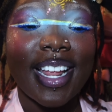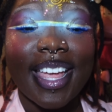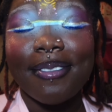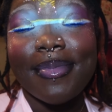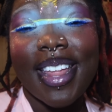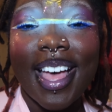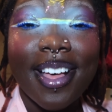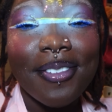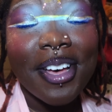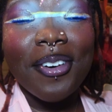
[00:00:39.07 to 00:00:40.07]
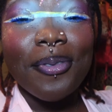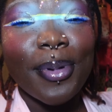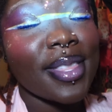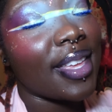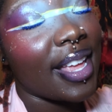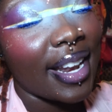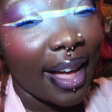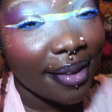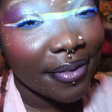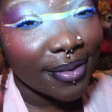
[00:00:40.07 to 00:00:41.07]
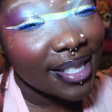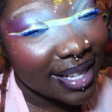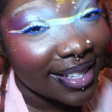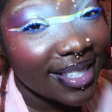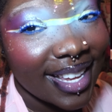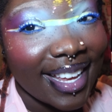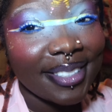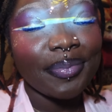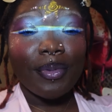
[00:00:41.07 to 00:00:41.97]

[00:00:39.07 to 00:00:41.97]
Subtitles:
I am now with an iPhone 16.